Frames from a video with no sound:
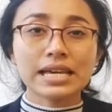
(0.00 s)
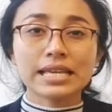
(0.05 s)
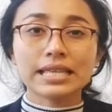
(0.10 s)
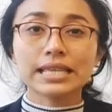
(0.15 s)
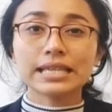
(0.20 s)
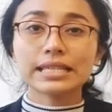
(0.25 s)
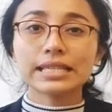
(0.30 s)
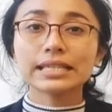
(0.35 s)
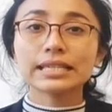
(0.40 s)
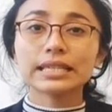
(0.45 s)

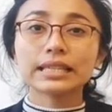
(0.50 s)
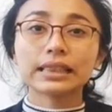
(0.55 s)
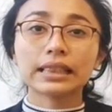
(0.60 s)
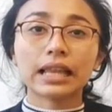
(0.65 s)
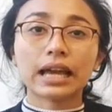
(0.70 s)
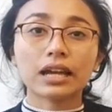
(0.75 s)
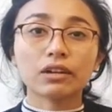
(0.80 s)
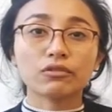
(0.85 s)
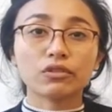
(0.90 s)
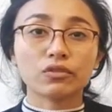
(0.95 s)
This is in
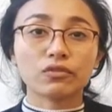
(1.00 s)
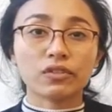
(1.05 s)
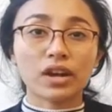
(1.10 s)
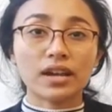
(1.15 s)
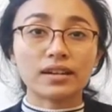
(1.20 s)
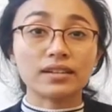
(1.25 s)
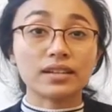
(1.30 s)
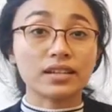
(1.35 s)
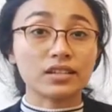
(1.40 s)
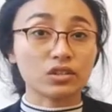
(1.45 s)
line with
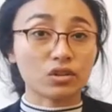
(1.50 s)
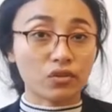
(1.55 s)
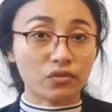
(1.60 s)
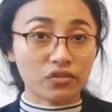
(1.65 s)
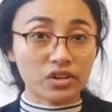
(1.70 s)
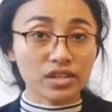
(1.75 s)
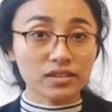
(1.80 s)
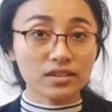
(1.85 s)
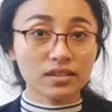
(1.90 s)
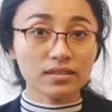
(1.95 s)
findings of
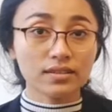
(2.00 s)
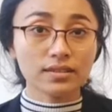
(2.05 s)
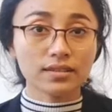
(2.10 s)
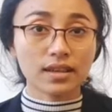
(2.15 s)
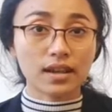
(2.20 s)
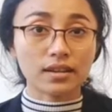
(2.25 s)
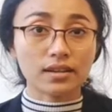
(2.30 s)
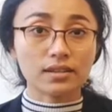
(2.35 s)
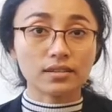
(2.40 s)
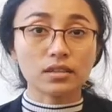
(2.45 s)
recent
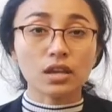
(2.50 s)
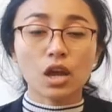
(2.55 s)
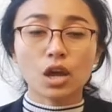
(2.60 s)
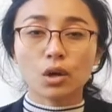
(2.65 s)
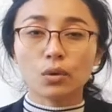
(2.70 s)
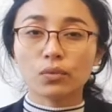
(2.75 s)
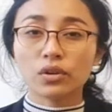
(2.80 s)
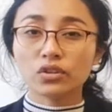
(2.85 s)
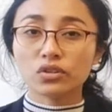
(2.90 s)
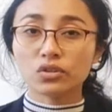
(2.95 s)
studies,
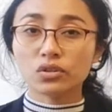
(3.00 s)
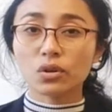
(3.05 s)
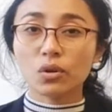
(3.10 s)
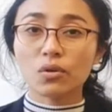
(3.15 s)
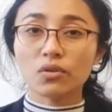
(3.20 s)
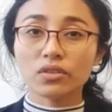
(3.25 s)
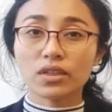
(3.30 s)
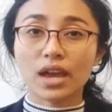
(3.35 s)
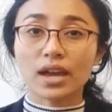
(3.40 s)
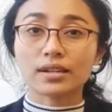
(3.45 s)
which show
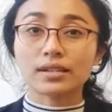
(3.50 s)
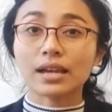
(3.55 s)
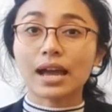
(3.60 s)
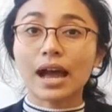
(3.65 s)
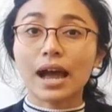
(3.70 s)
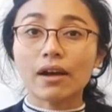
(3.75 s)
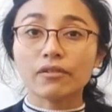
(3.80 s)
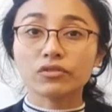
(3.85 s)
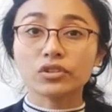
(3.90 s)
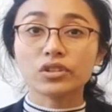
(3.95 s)
that
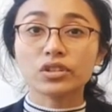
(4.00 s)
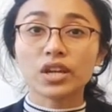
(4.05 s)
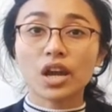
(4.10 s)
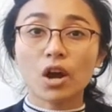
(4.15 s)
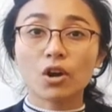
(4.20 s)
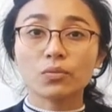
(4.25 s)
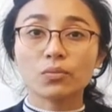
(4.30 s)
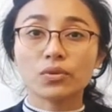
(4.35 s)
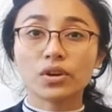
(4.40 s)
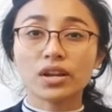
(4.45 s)
after the
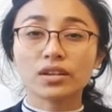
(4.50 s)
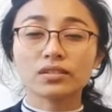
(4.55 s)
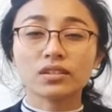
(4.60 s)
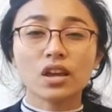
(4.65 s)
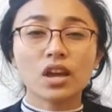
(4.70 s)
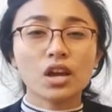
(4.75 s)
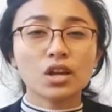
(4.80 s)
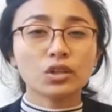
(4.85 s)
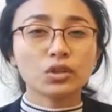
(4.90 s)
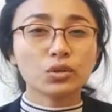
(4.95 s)
outbreaks,
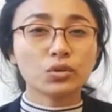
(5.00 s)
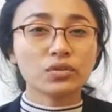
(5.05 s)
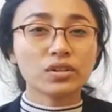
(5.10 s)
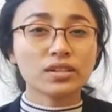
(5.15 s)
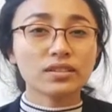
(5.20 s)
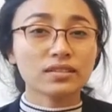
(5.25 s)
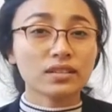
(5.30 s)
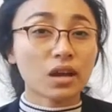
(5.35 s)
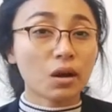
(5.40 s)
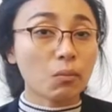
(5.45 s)

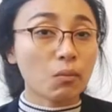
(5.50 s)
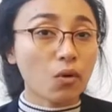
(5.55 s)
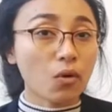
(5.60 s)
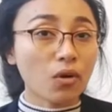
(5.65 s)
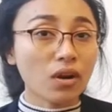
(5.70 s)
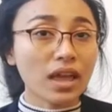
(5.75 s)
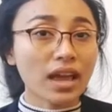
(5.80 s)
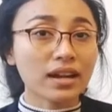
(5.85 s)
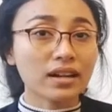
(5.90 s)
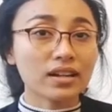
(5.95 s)
tourists are more
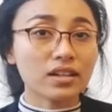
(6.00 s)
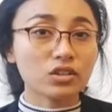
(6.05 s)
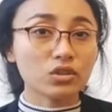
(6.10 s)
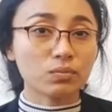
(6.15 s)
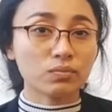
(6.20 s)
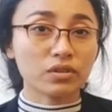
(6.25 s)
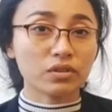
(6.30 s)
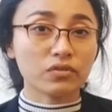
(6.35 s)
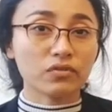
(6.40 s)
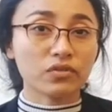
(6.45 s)
likely to
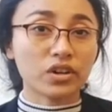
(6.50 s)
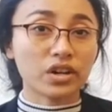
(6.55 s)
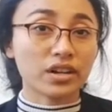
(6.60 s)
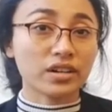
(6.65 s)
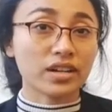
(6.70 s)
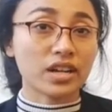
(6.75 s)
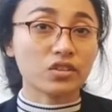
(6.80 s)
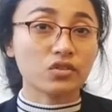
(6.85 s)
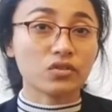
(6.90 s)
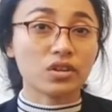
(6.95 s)
prefer a
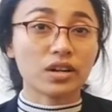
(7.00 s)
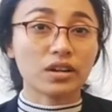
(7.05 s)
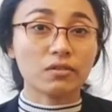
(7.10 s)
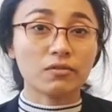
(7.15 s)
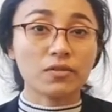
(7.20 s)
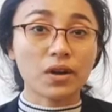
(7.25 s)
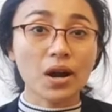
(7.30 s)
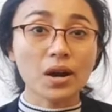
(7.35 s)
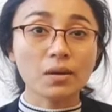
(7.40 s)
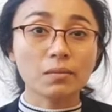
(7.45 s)
natural
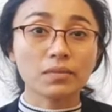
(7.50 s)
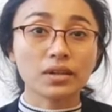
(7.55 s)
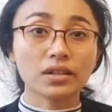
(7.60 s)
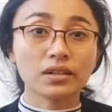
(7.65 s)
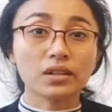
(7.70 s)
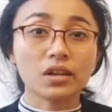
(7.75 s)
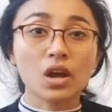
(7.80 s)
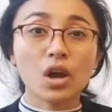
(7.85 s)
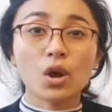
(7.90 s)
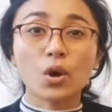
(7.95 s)

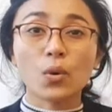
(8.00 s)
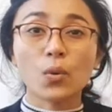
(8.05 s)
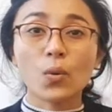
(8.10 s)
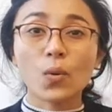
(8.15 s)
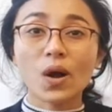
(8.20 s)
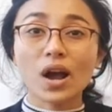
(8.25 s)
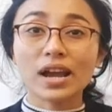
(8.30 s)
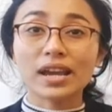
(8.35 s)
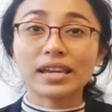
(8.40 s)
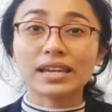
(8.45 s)
environment,
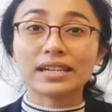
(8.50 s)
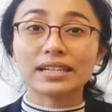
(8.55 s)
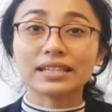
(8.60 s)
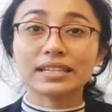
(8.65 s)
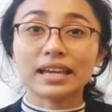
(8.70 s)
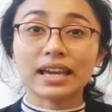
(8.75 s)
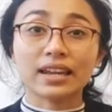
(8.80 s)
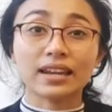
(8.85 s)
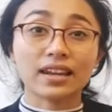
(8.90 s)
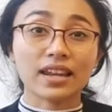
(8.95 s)
quiet
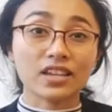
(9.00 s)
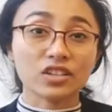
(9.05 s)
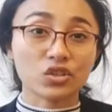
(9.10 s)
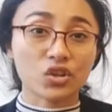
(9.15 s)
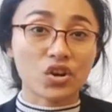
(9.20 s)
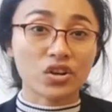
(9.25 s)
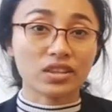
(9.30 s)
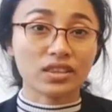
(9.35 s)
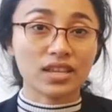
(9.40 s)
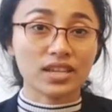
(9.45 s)
and less
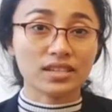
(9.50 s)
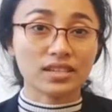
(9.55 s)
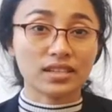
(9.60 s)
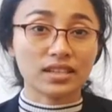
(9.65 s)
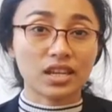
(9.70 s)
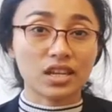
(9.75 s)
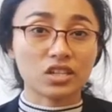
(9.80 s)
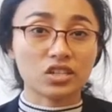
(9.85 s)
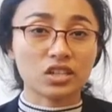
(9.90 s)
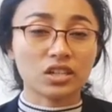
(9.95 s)
crowded
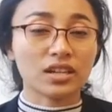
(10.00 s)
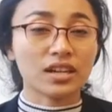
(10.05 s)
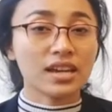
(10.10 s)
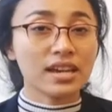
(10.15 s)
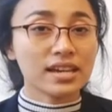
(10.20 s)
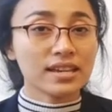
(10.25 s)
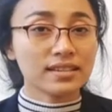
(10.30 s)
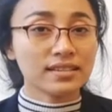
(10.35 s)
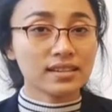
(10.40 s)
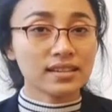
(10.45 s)
destination,
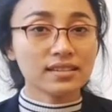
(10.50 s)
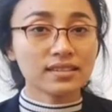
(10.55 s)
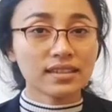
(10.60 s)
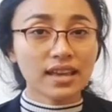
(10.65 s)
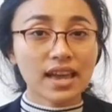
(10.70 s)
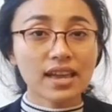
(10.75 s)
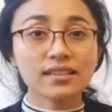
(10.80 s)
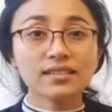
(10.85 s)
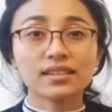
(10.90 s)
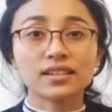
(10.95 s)
just
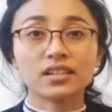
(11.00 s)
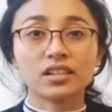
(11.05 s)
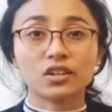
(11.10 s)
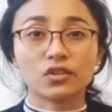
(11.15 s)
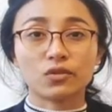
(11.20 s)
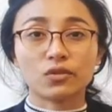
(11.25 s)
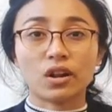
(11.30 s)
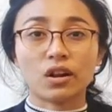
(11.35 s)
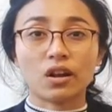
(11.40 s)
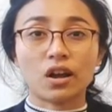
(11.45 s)
as in a
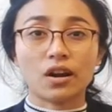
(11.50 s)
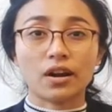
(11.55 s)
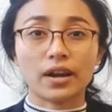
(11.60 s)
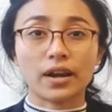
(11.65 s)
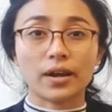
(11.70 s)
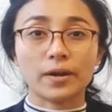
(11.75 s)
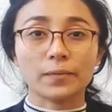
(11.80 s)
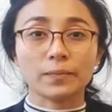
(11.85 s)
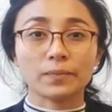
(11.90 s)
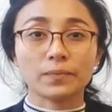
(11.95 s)
rural
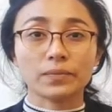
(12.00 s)
area.